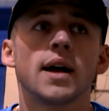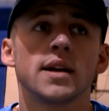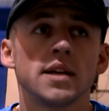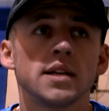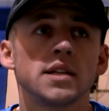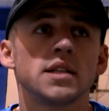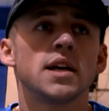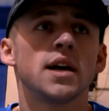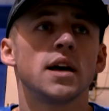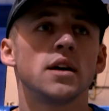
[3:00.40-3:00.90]
I
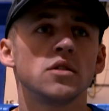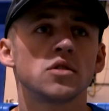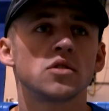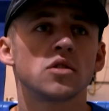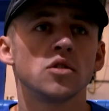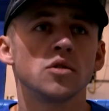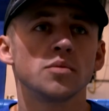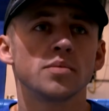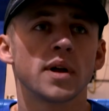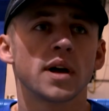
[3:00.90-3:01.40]
did, yeah, I used to
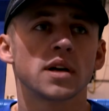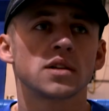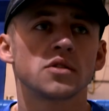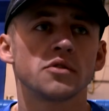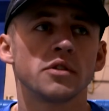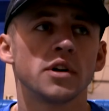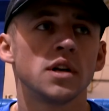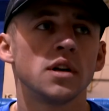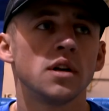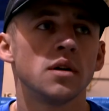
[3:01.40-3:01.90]
do
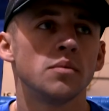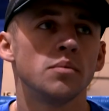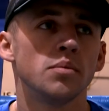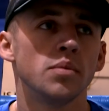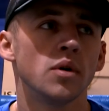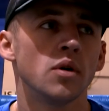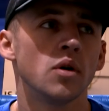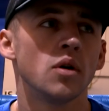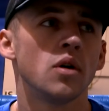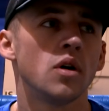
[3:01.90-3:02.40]
plastering,
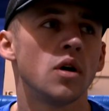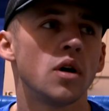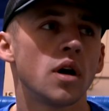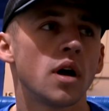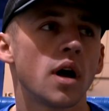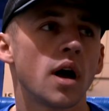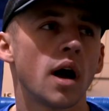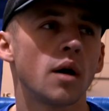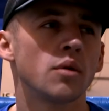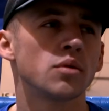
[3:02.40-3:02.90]
but
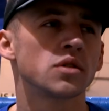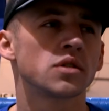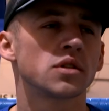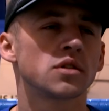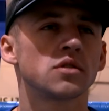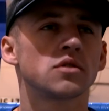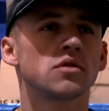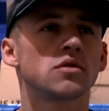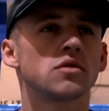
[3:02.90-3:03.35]
I was